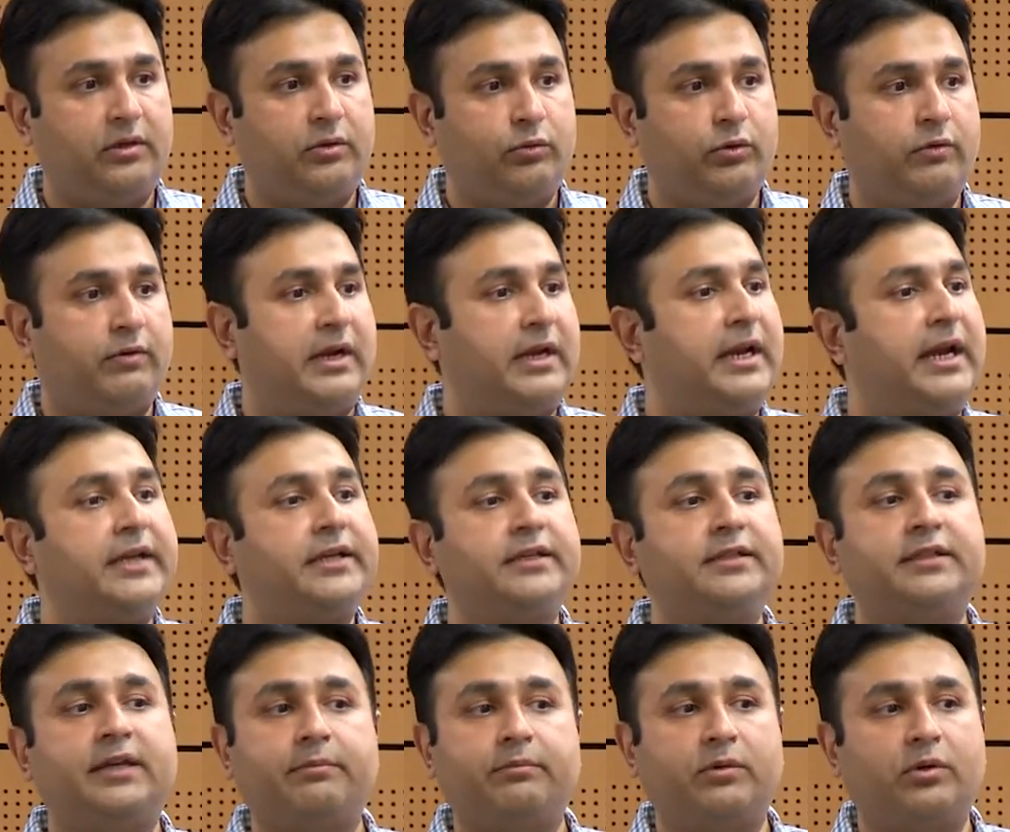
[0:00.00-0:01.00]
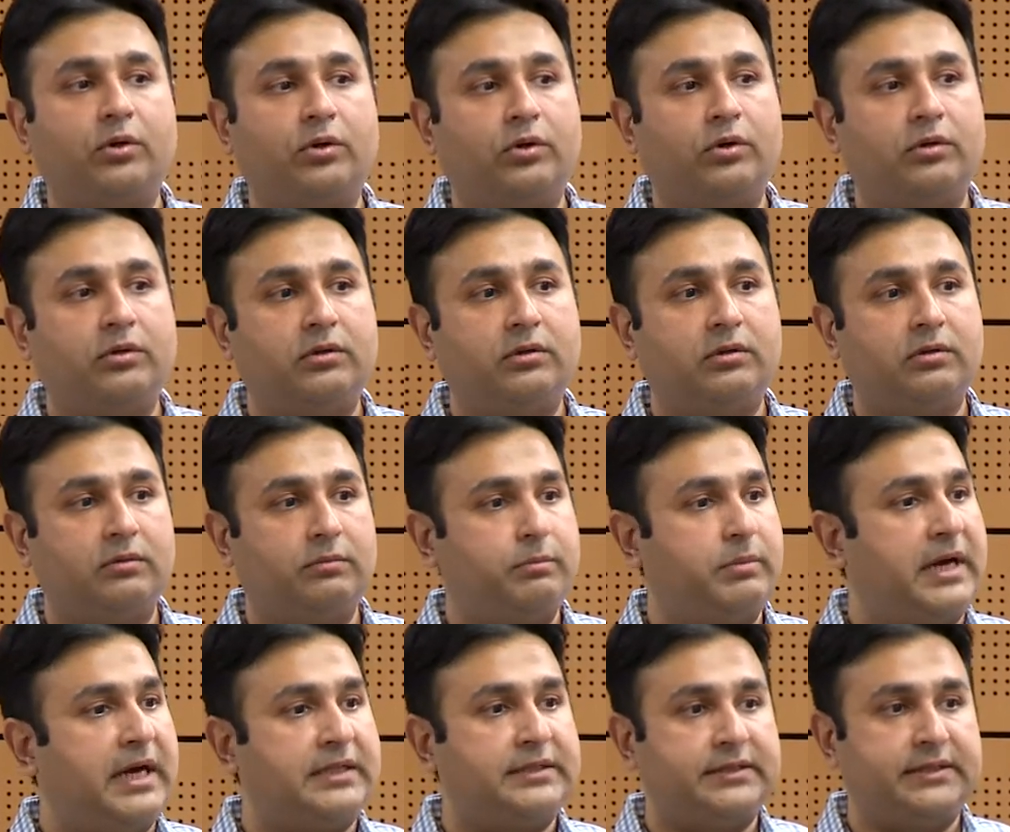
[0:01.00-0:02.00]
We were letting them go
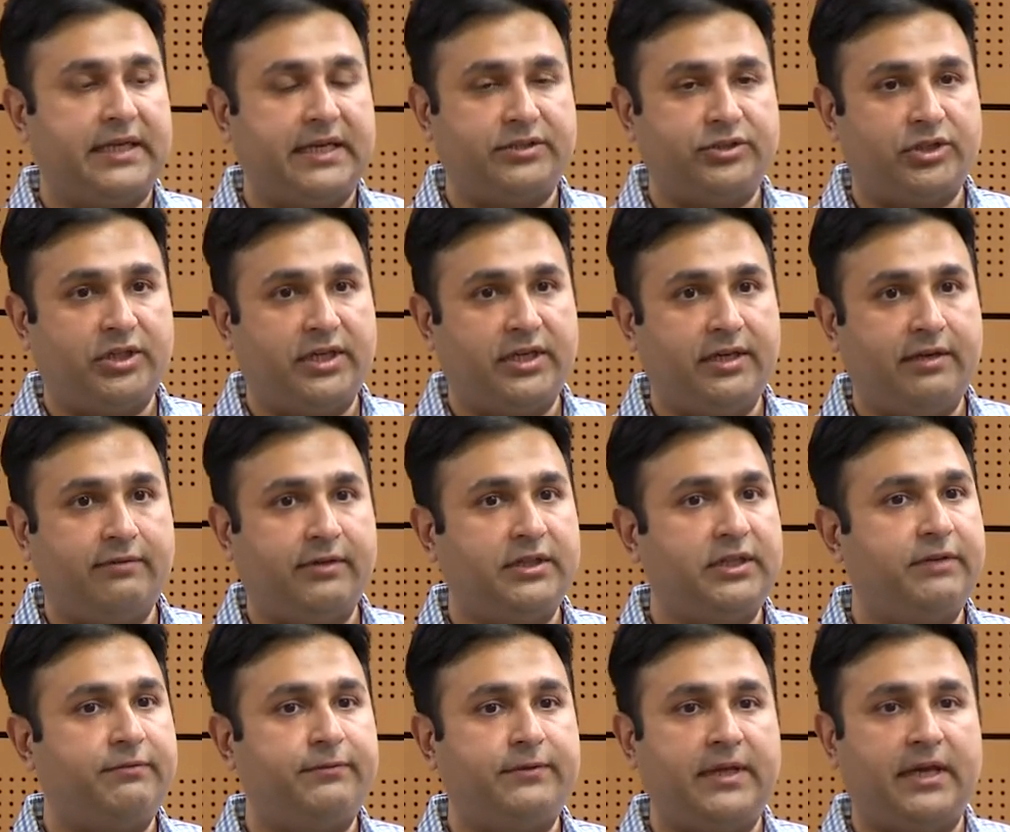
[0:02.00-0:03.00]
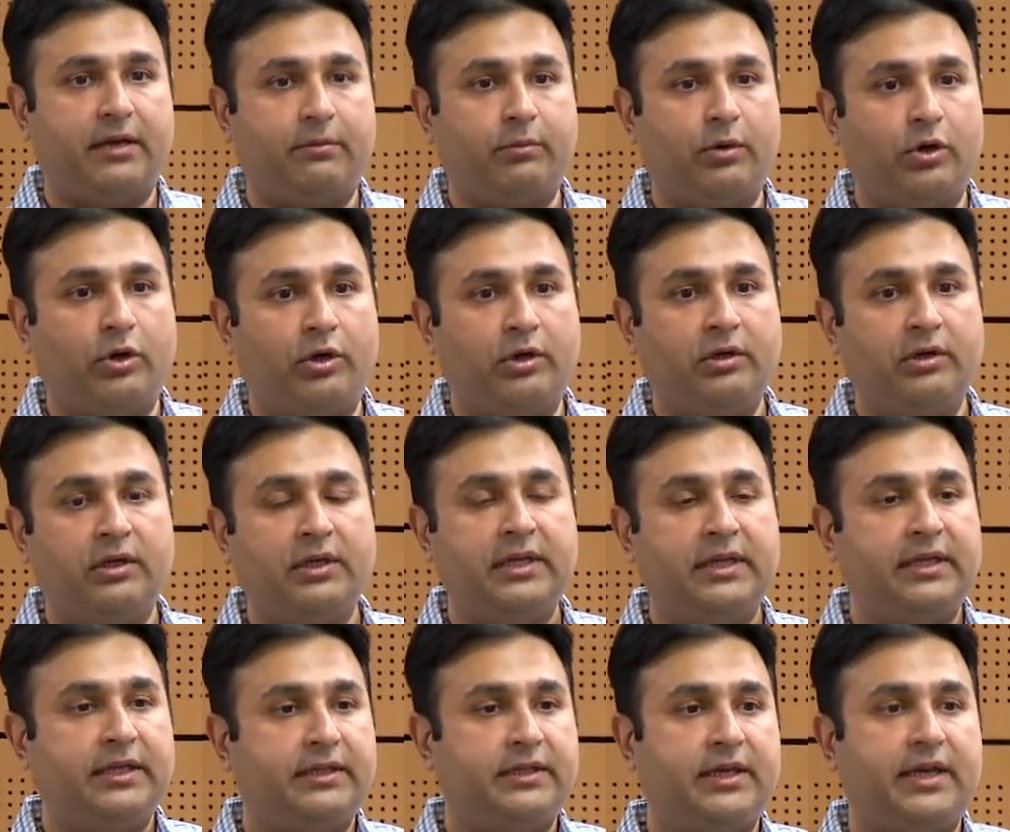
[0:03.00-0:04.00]
pass naturally. Even if they are born,
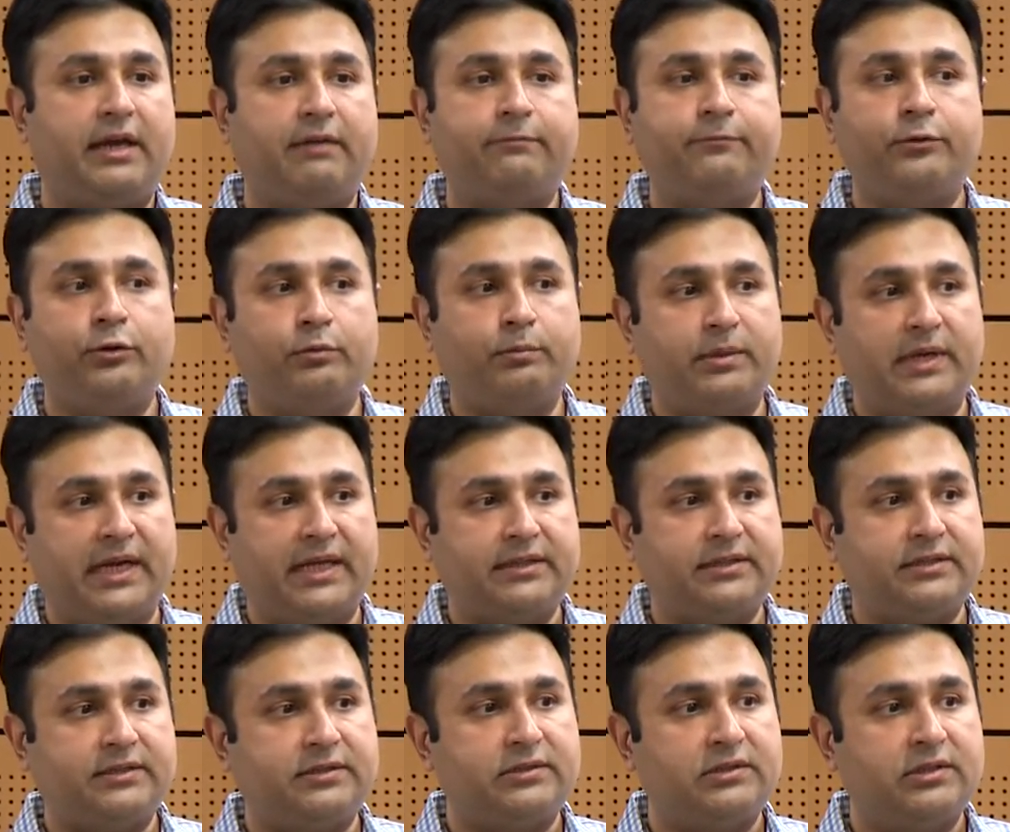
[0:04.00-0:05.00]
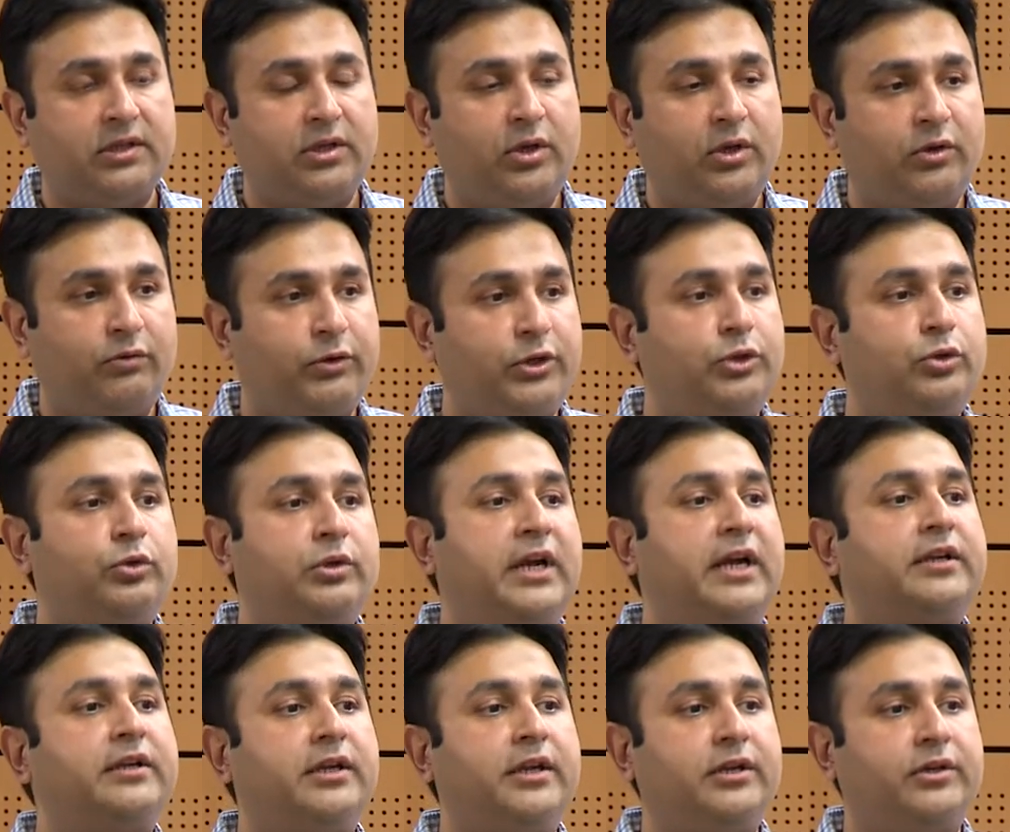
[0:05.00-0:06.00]
they have few breaths. We do
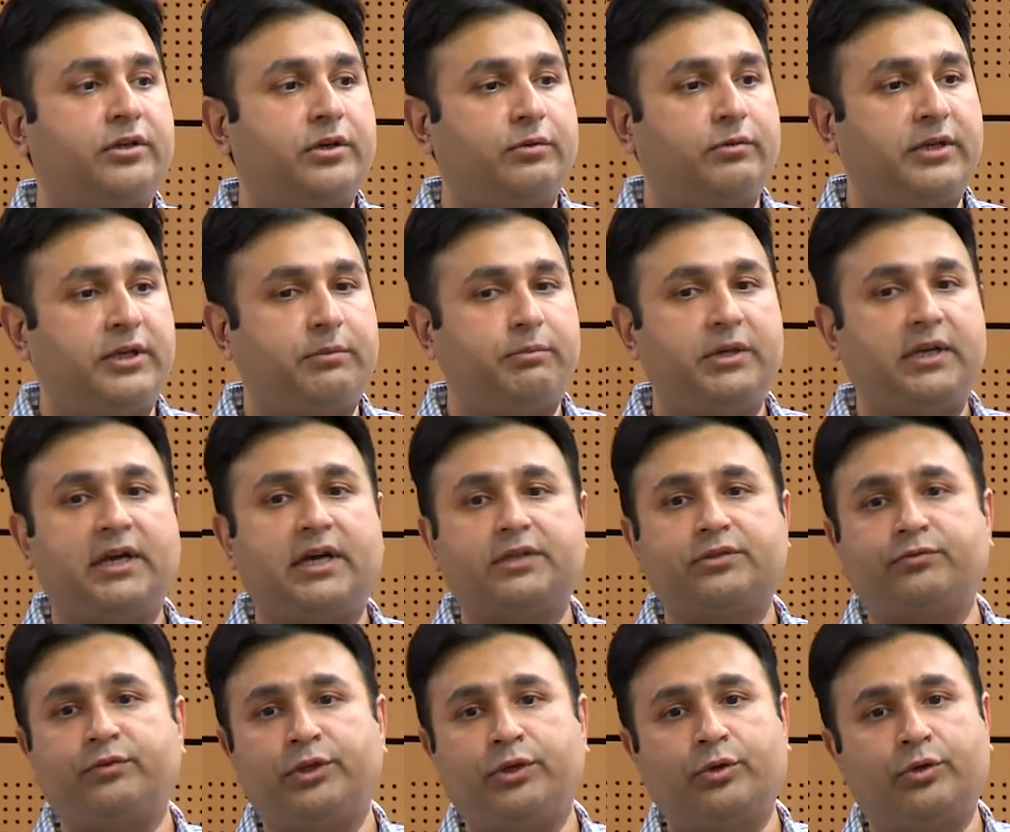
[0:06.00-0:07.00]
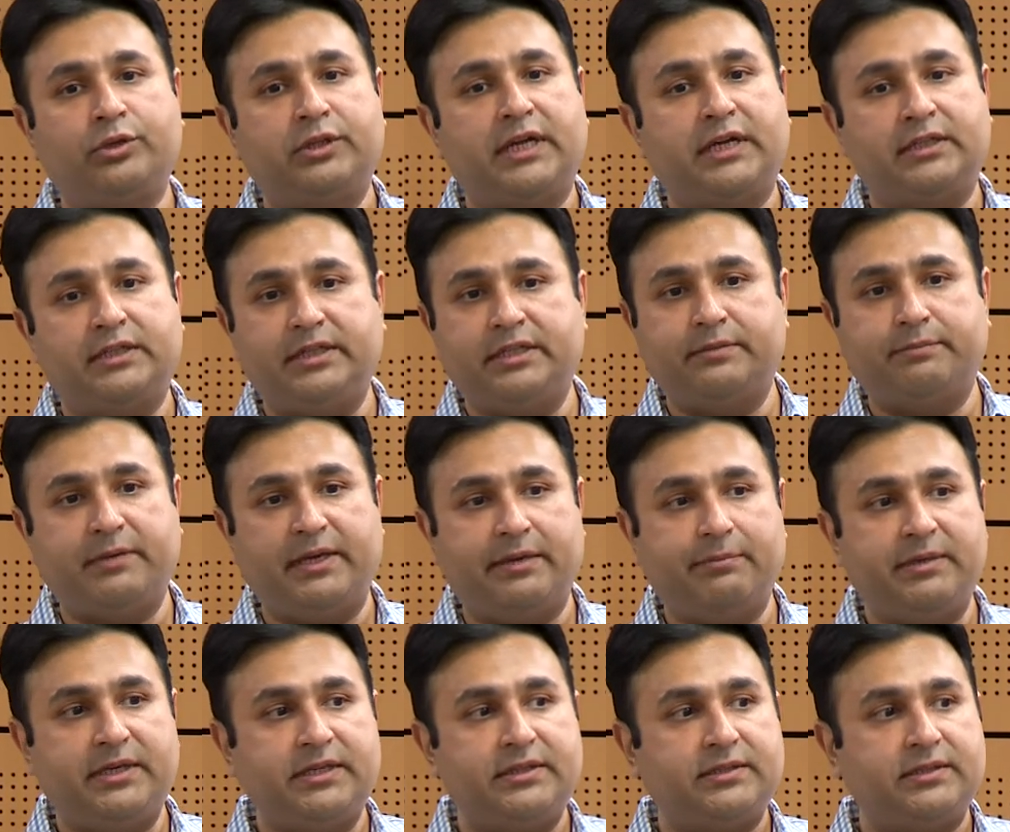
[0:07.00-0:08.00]
not intervene because we know that these
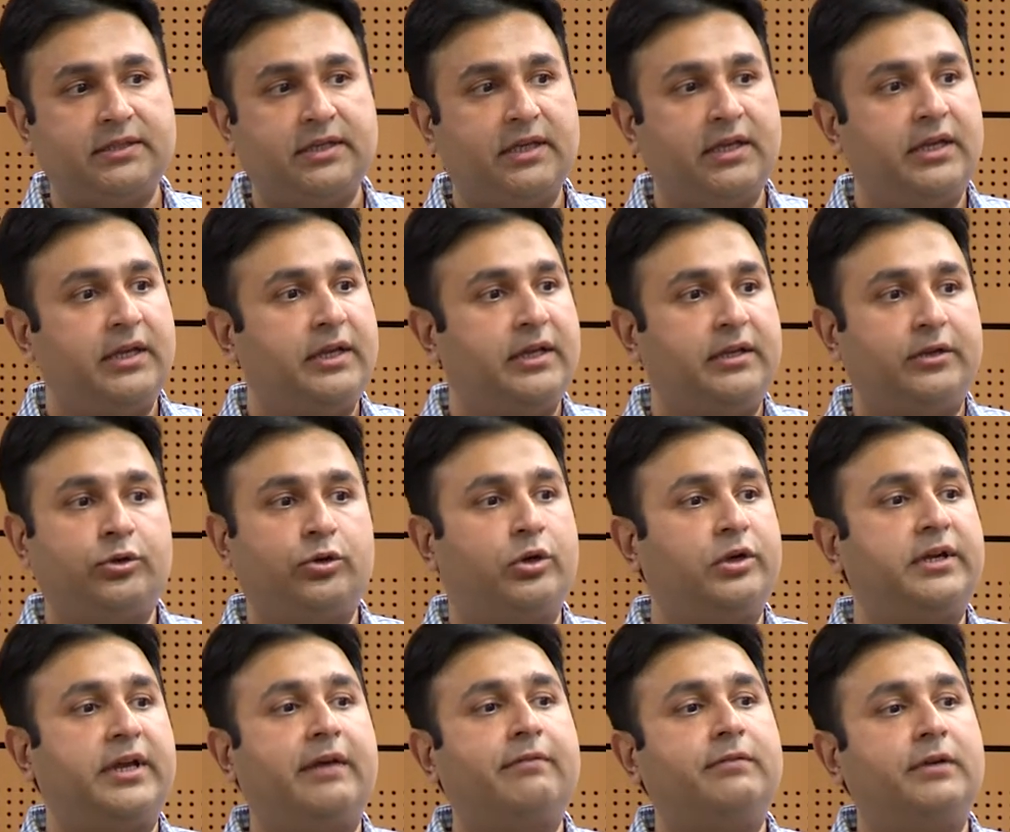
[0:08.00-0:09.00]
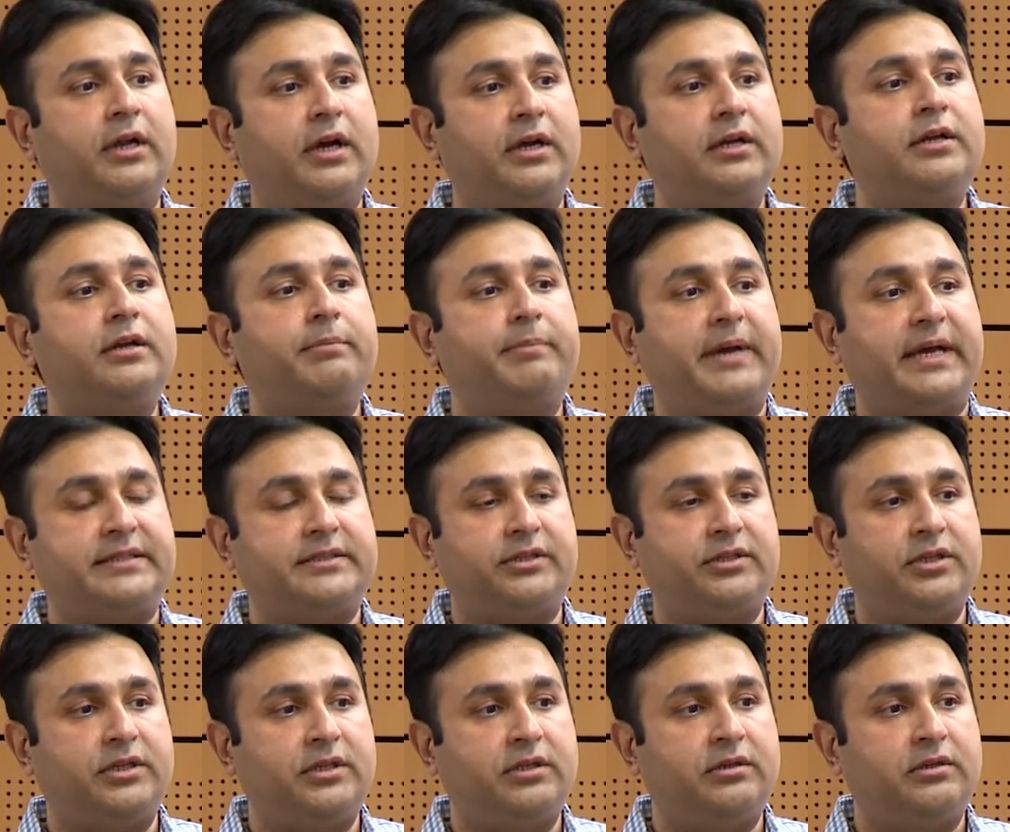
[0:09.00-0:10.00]
babies don't have lung
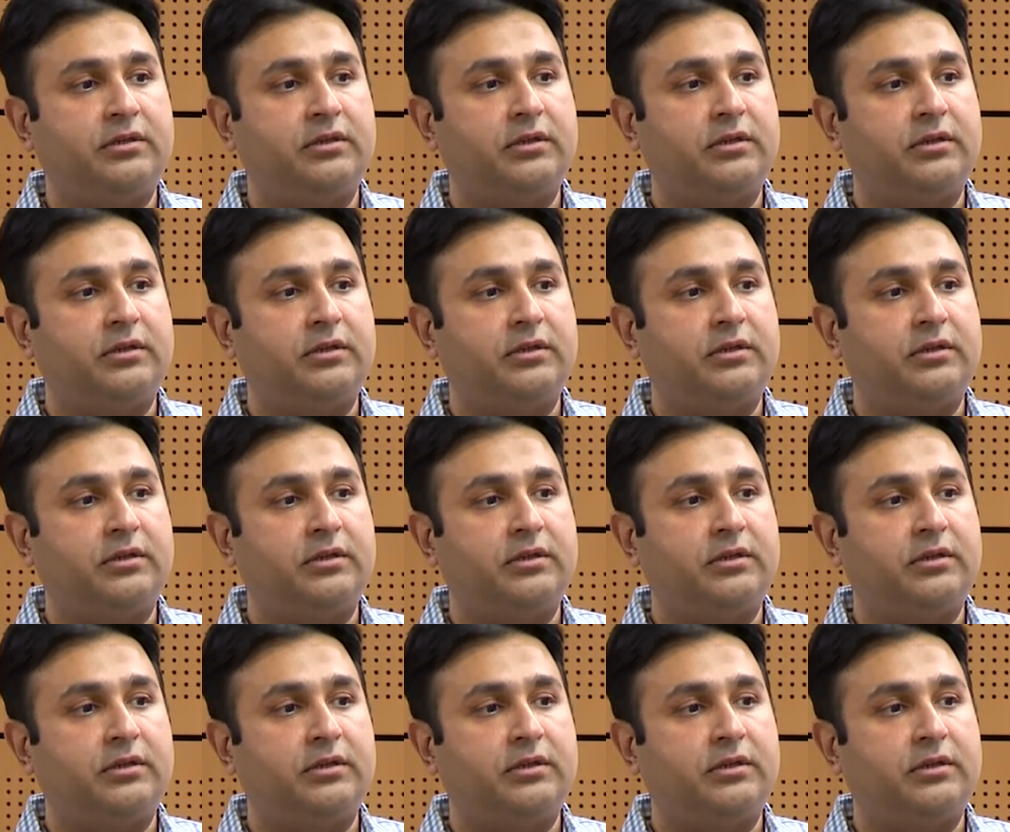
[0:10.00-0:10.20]
capacity